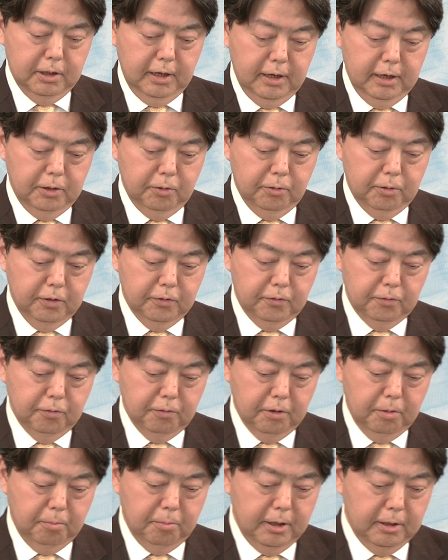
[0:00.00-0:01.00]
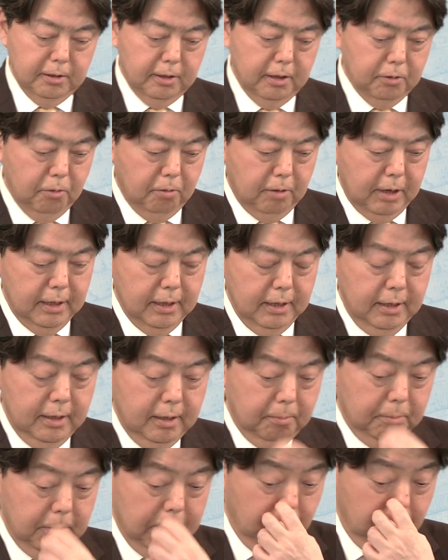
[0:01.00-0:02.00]
So far, whenever we
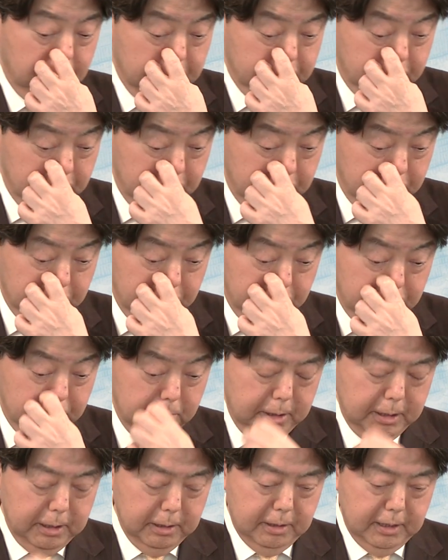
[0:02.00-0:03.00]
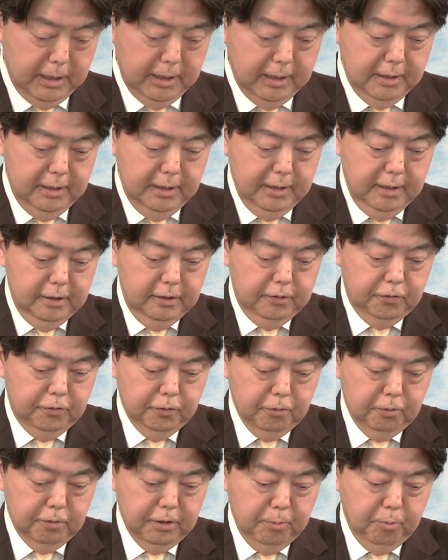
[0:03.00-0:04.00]
need humanitarian consideration,
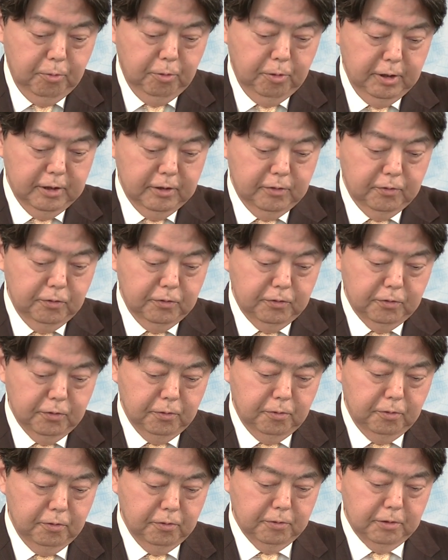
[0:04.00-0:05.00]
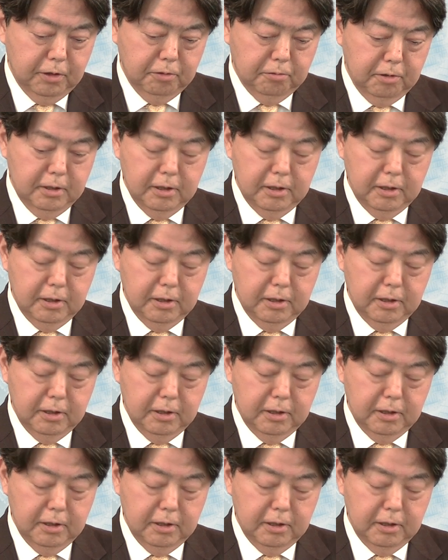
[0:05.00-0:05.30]
given the individual situation,